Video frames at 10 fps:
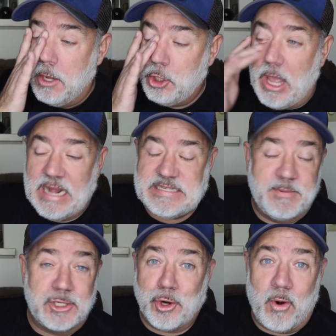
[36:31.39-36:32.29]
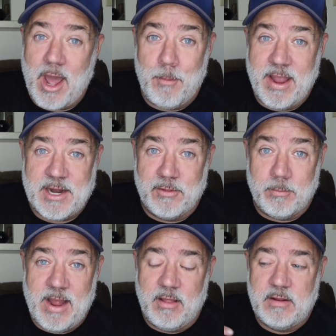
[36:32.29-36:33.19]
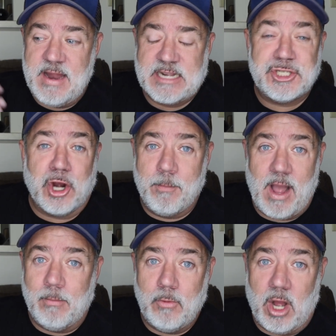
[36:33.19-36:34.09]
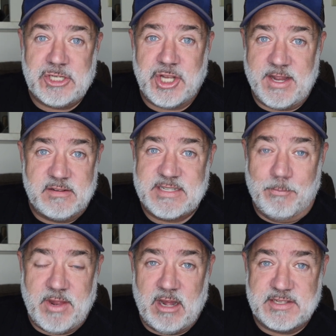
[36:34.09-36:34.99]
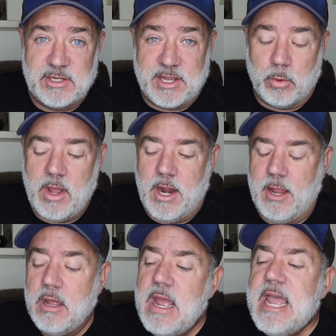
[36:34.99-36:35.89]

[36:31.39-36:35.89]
you guys, I'm going to turn around and make another, uh, next year I'm, I'm, launching something else, so get ready.